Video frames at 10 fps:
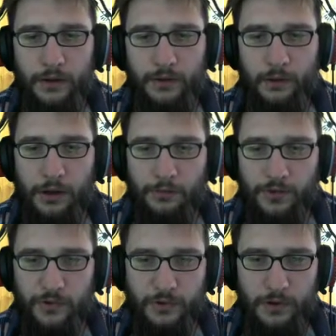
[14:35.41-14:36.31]
So yeah,
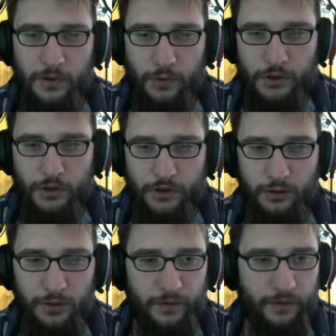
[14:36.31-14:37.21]
what
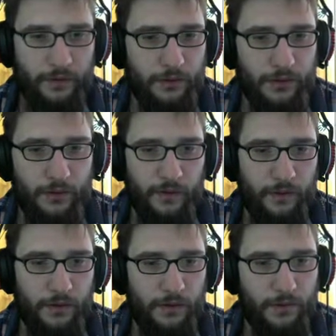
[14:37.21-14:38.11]
duties is
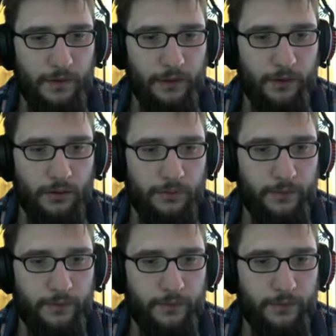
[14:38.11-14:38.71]
he thinking of?